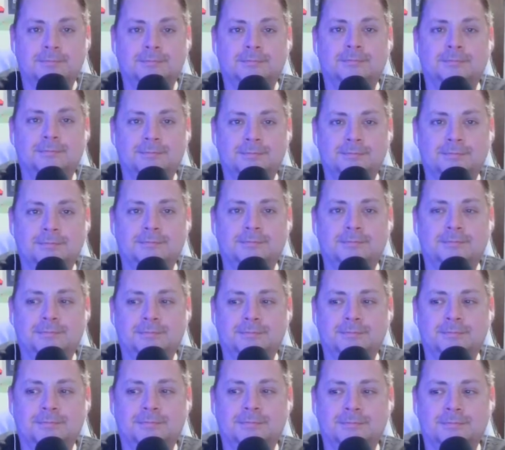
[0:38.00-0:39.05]

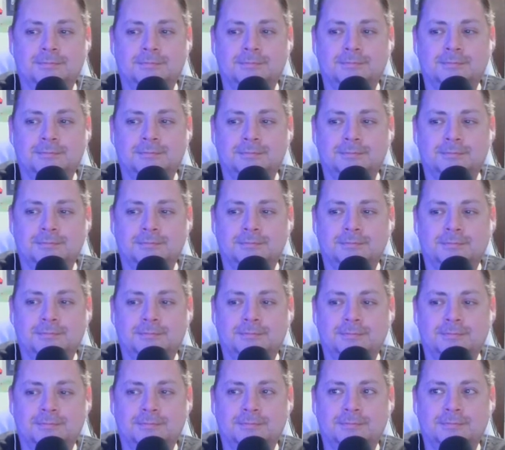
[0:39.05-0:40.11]

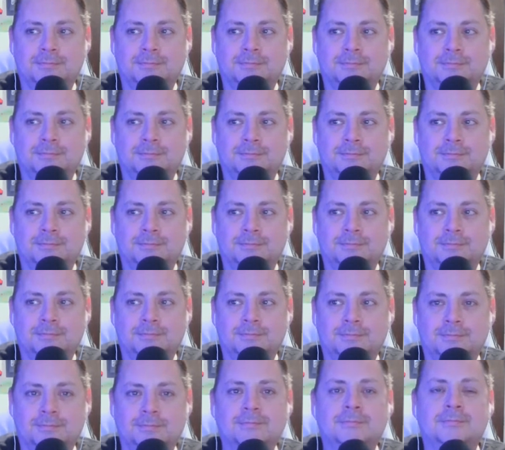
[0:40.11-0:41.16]

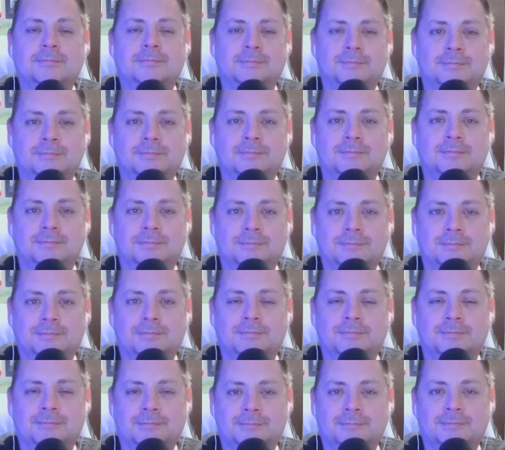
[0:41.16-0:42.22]

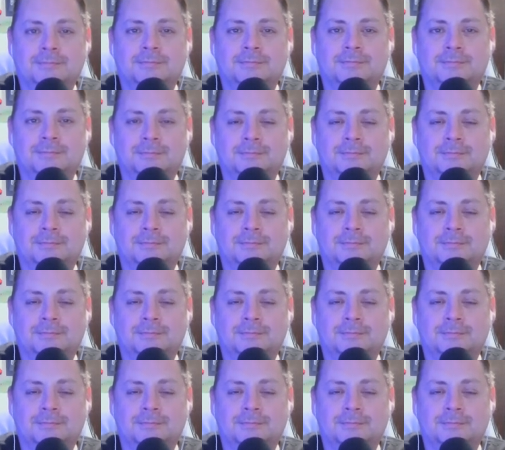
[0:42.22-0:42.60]
This person isn't speaking.